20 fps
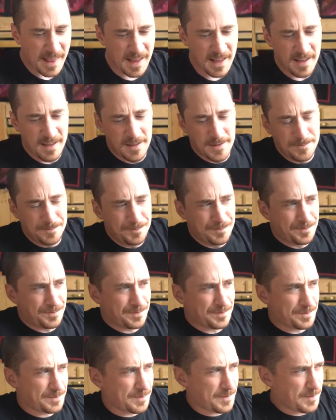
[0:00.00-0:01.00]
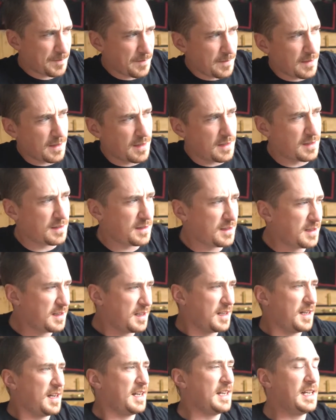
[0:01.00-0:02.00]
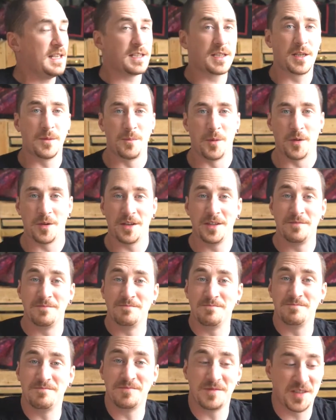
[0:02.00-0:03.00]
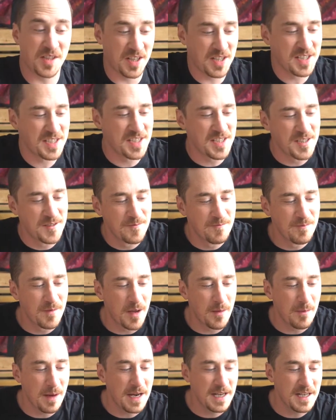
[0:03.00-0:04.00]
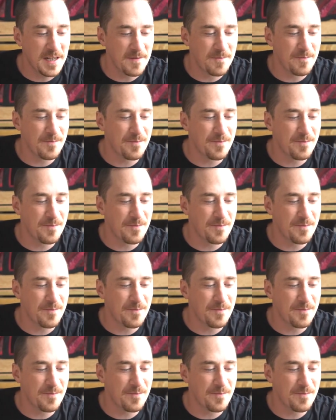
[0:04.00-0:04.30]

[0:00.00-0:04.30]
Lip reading: And it is good morning. I made it.